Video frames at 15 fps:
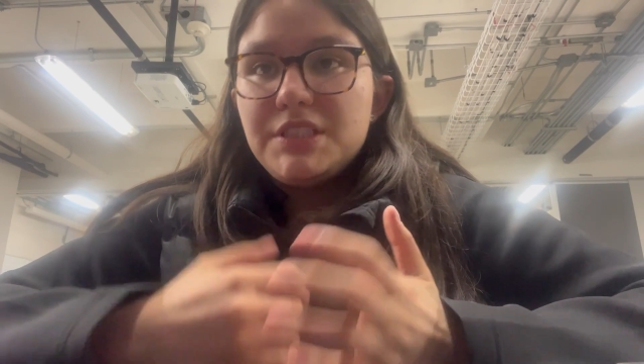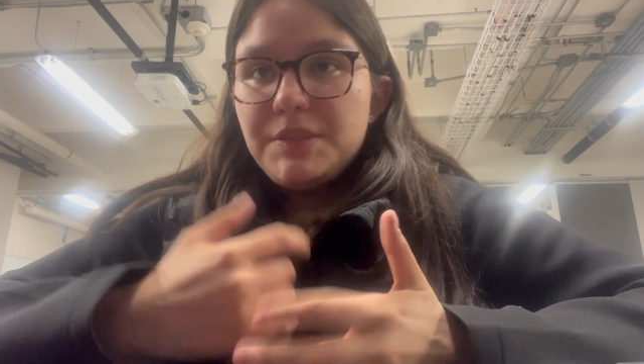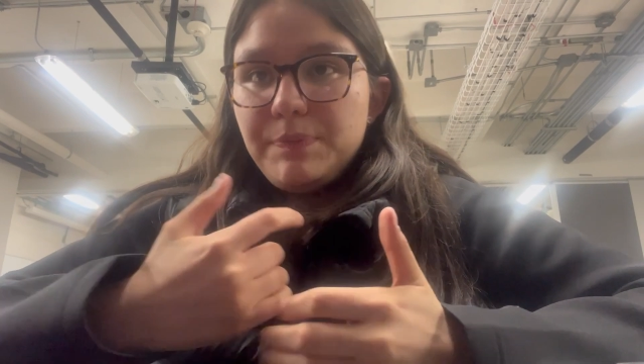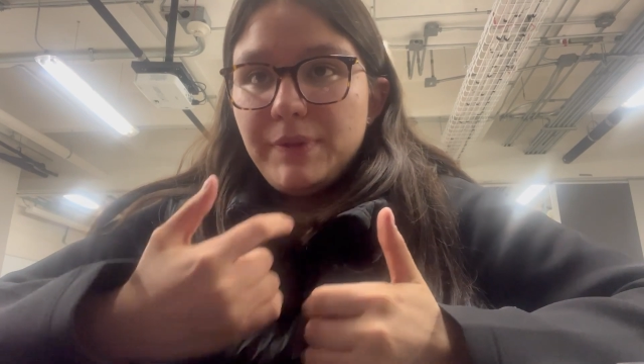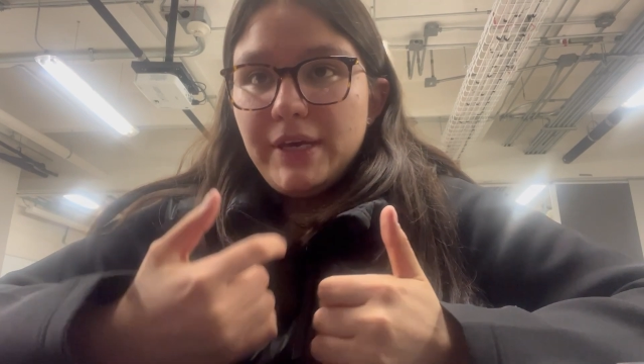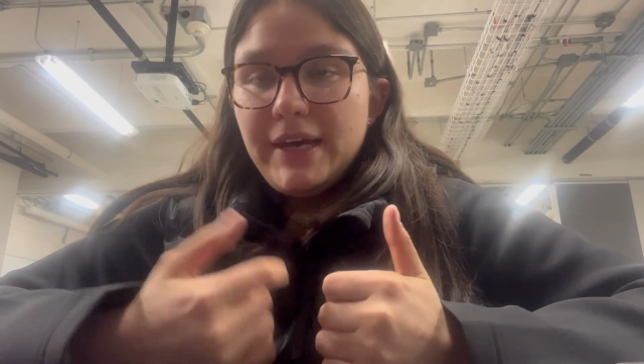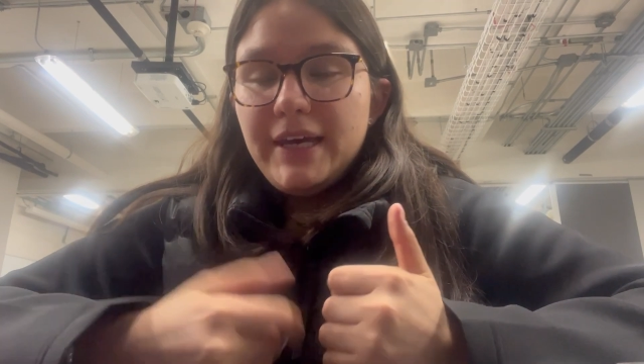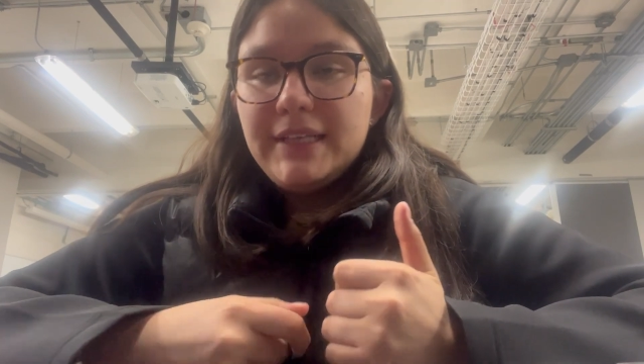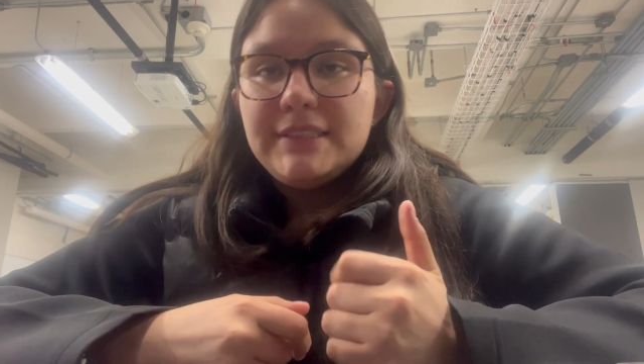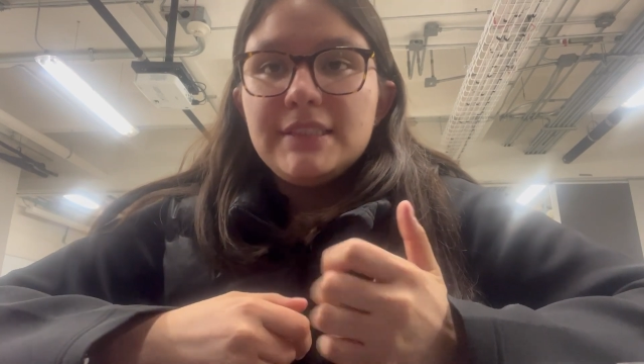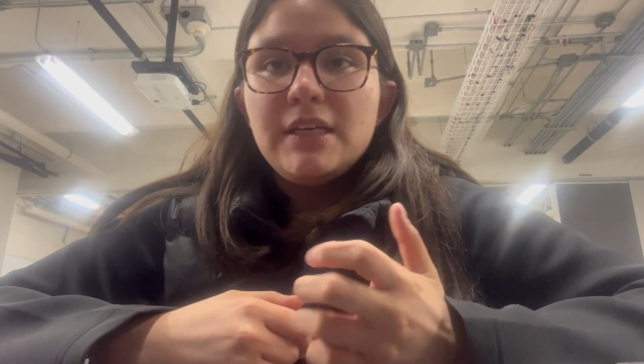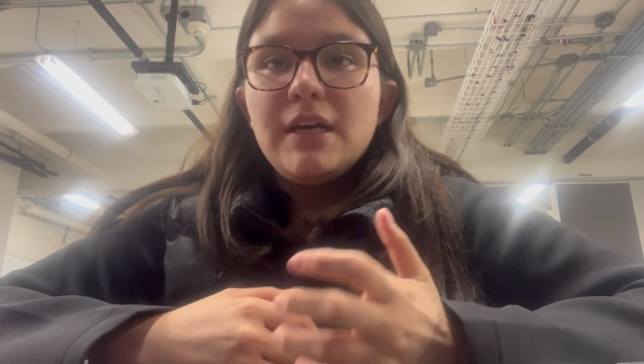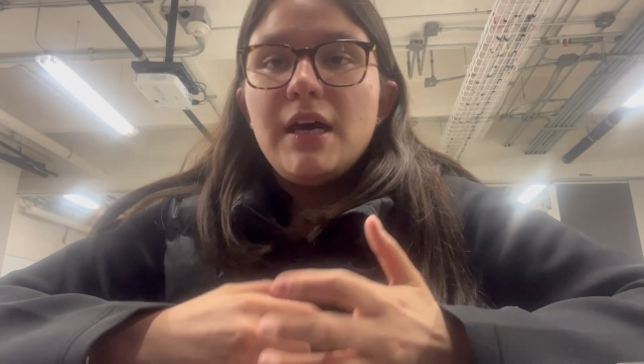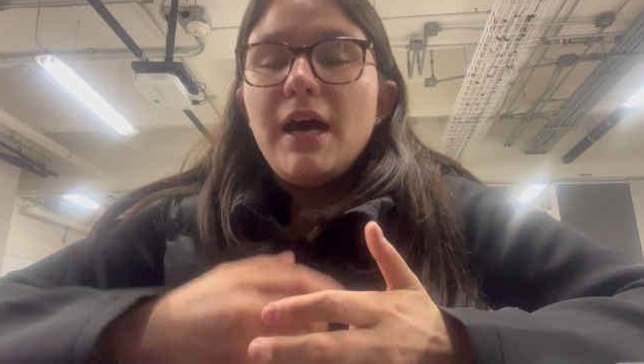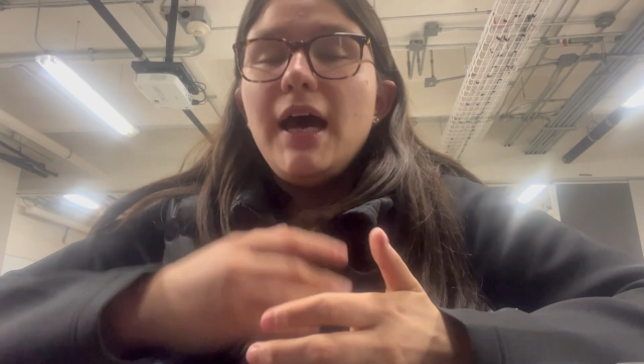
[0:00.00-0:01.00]
GPS,
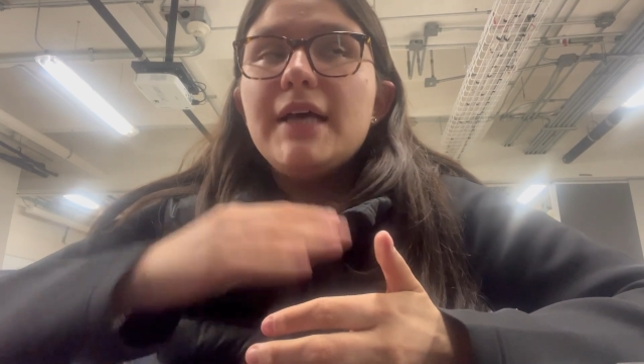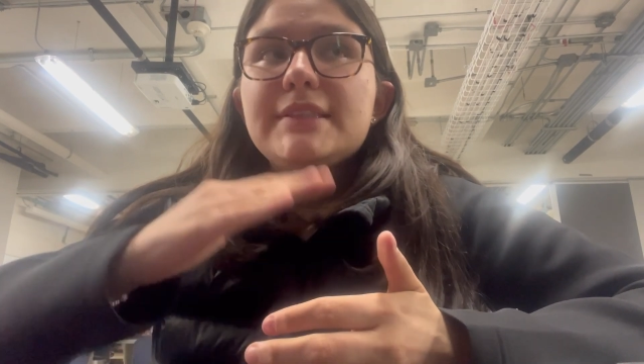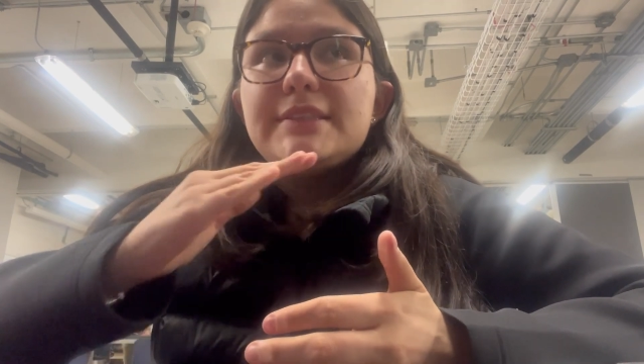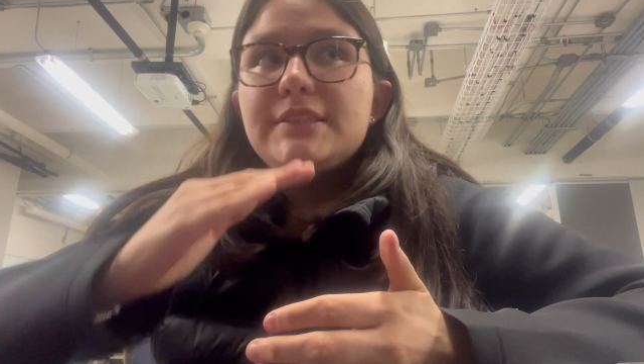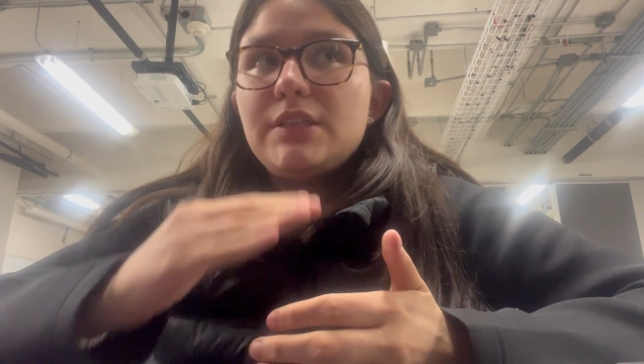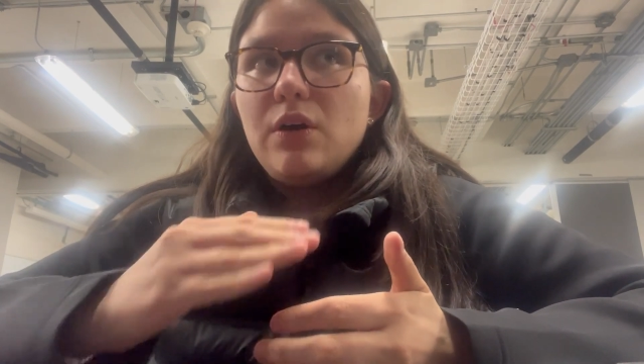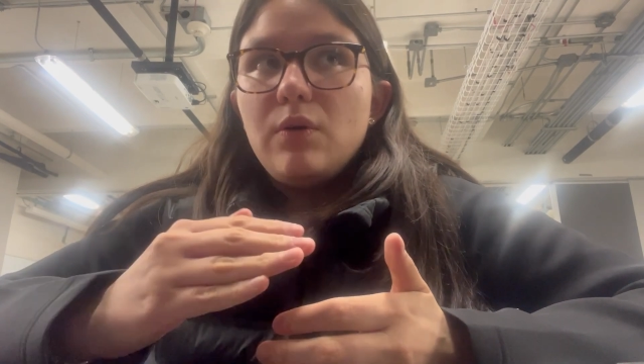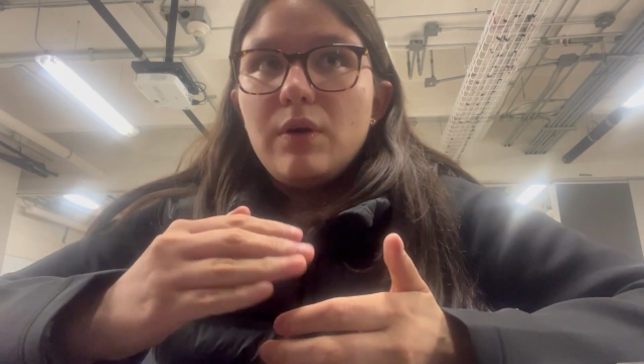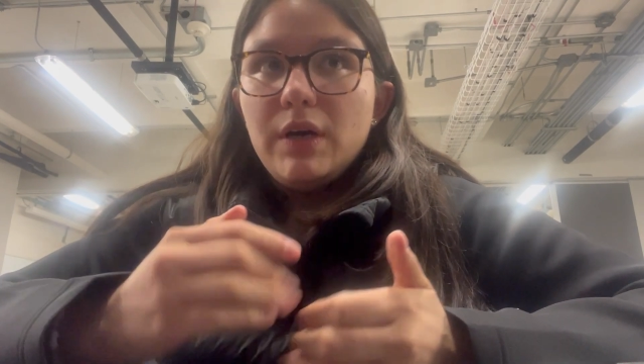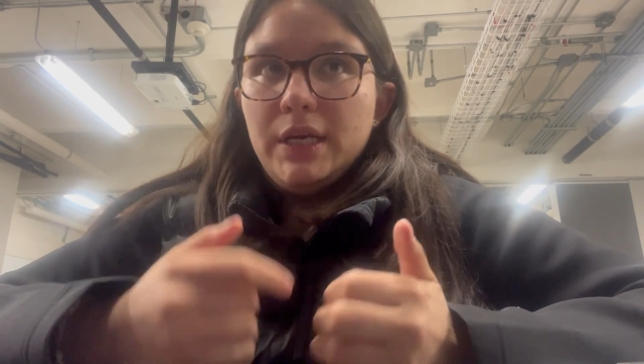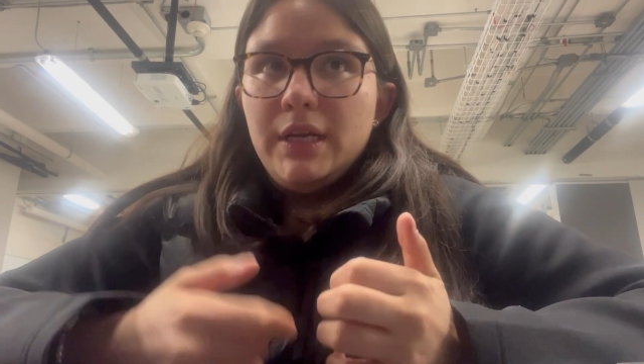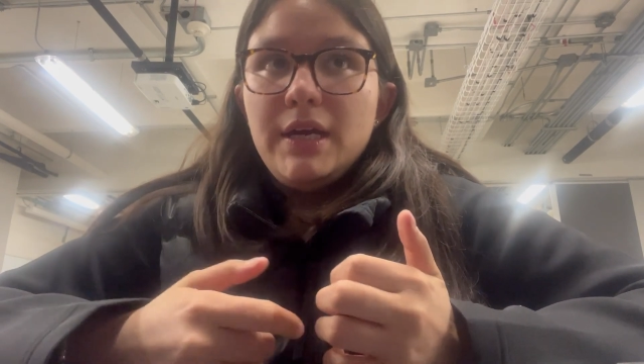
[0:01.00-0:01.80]
and so on.